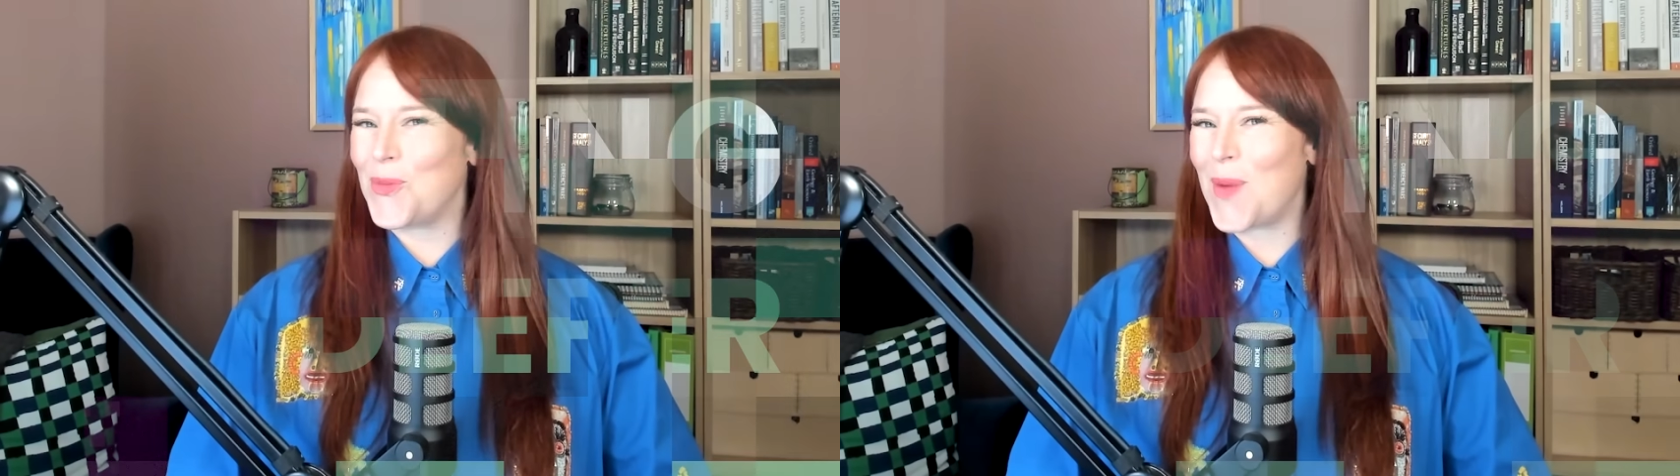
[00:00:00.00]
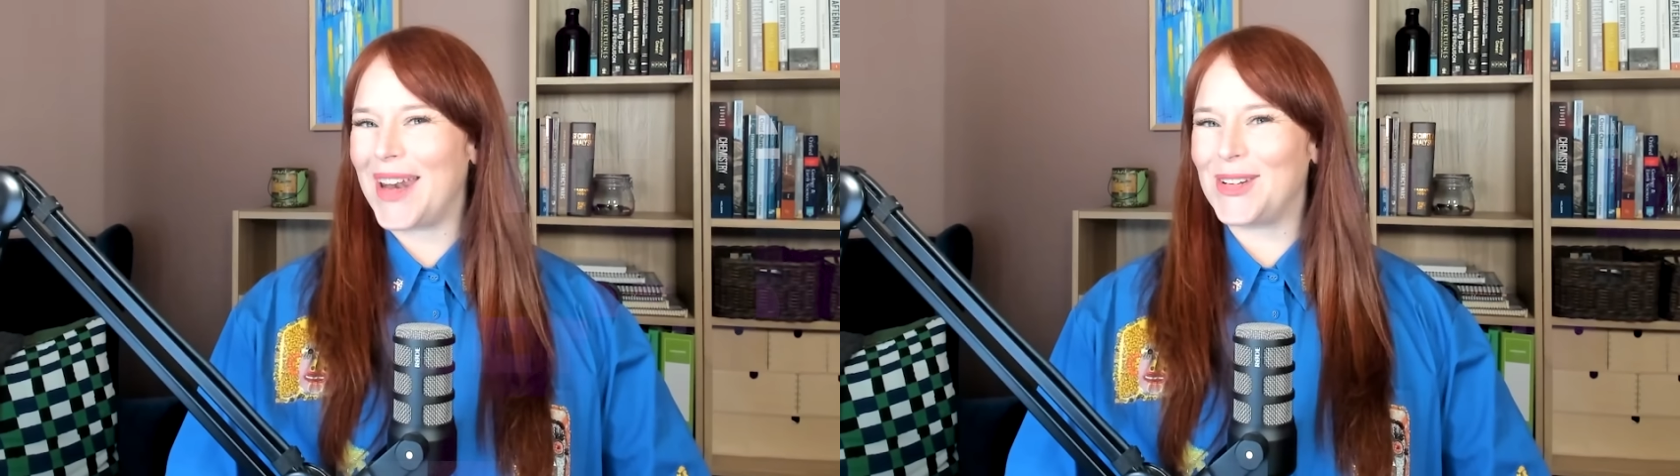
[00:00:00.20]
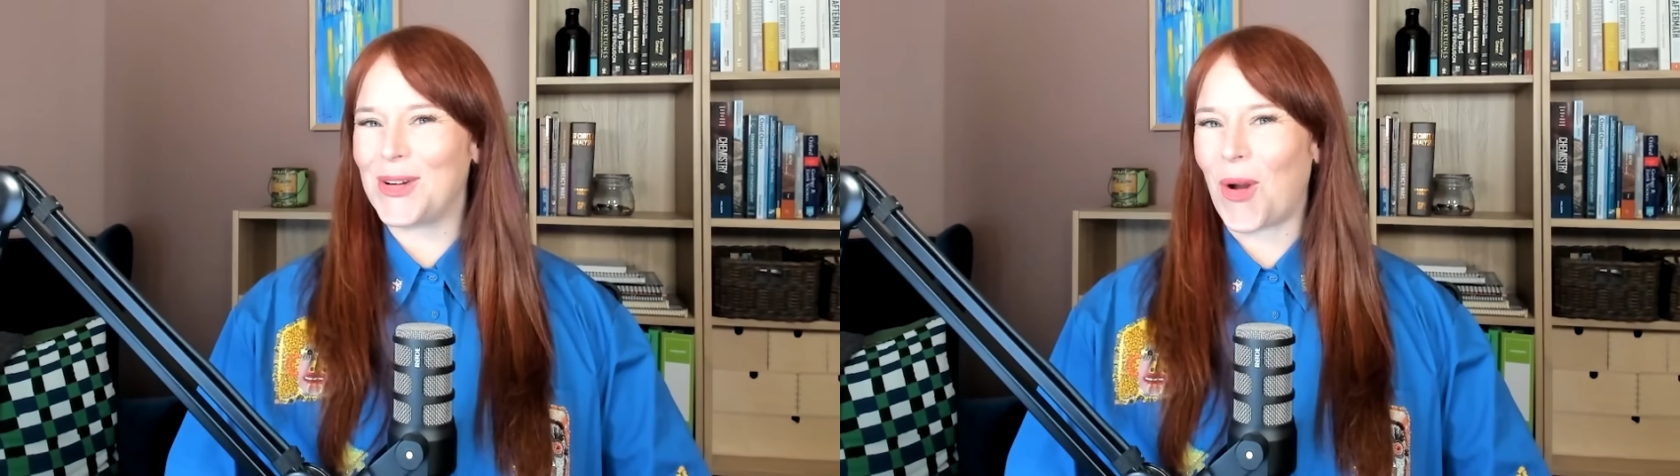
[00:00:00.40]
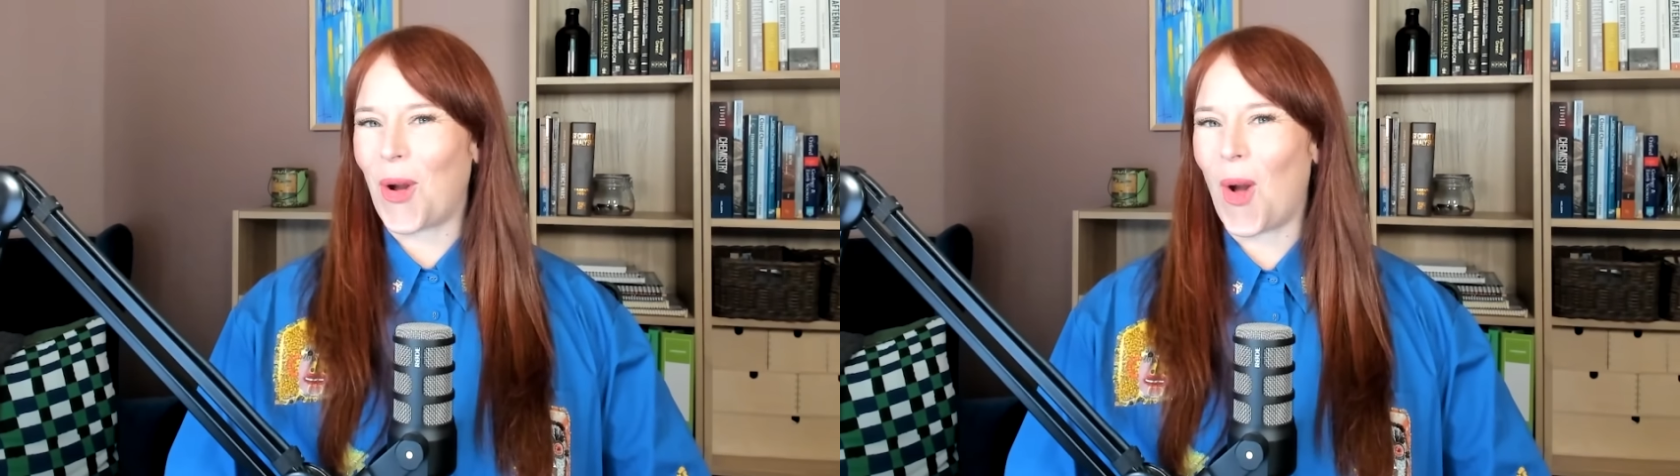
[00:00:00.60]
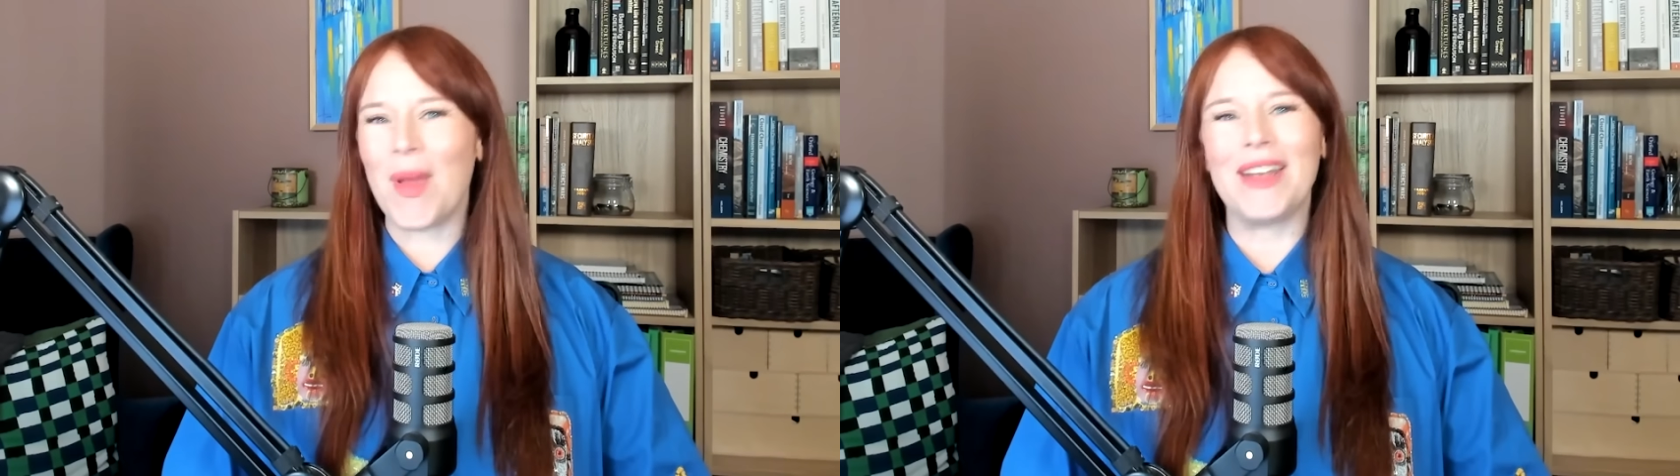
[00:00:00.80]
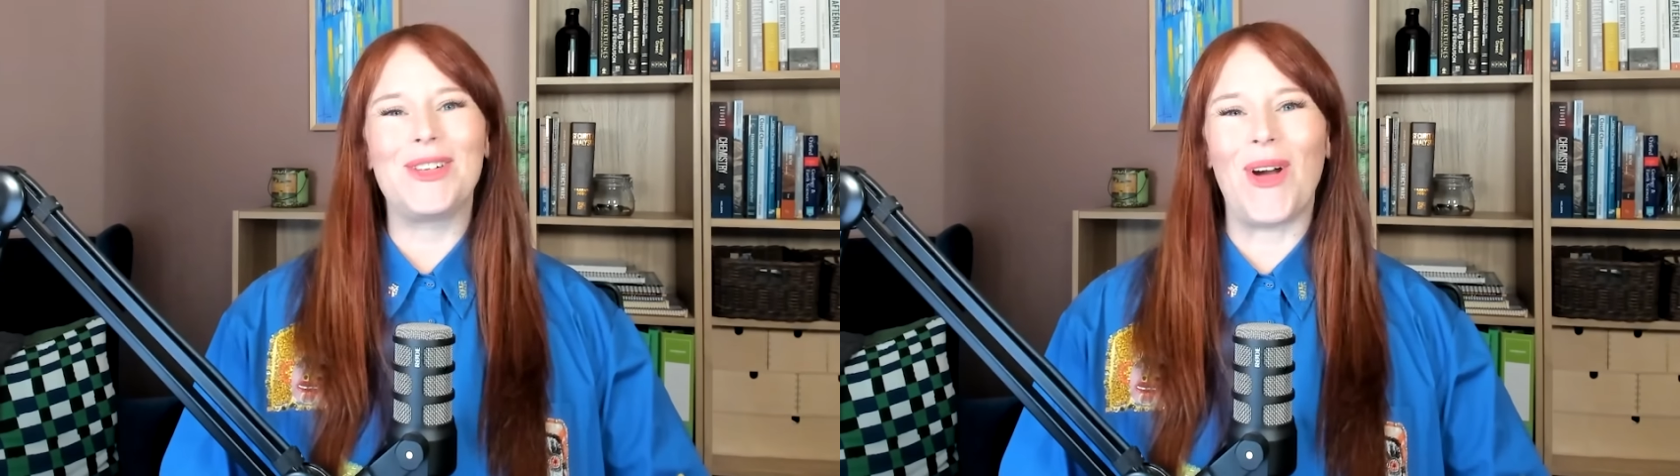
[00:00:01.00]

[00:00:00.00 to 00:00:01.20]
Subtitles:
from mining.com.au,